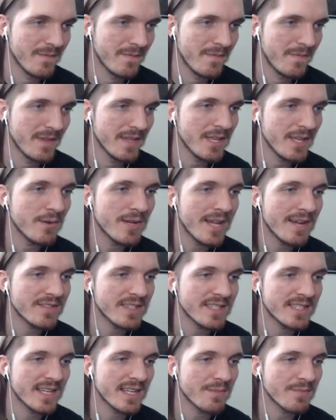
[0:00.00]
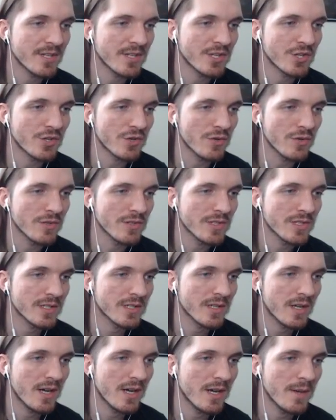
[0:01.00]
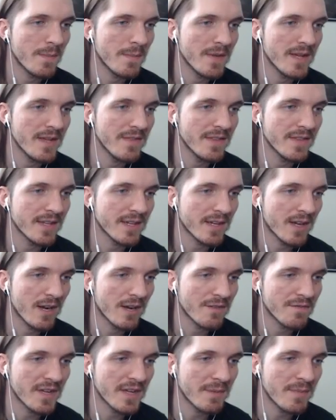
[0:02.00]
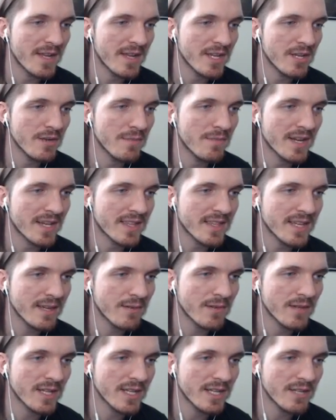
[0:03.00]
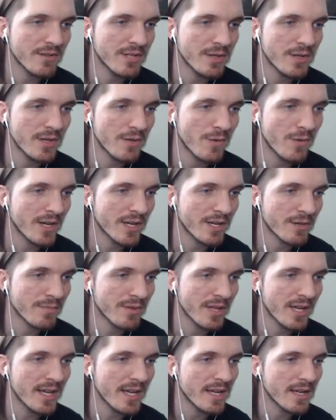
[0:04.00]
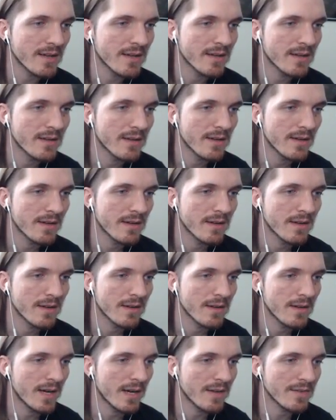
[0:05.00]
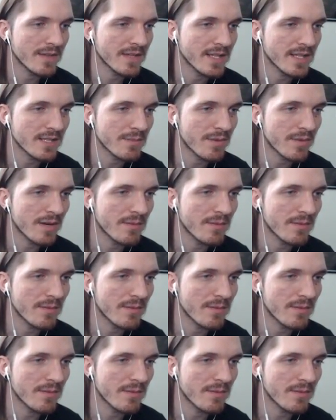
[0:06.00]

You would have to set up the controls in the config menu, but I think it'll let you do it while you're playing. I don't think that's a problem.